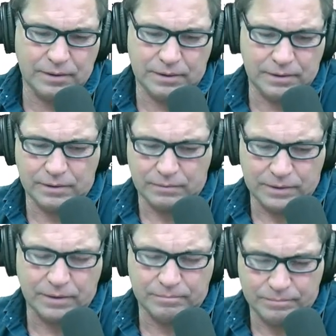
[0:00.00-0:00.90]
uh, you know,
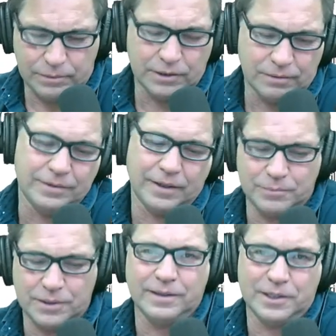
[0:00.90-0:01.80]
down below.
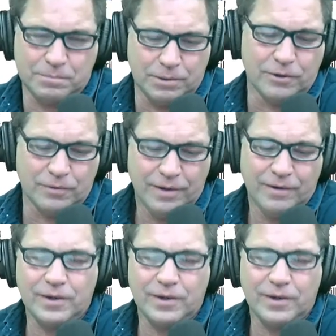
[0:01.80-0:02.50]
I'm saying links below.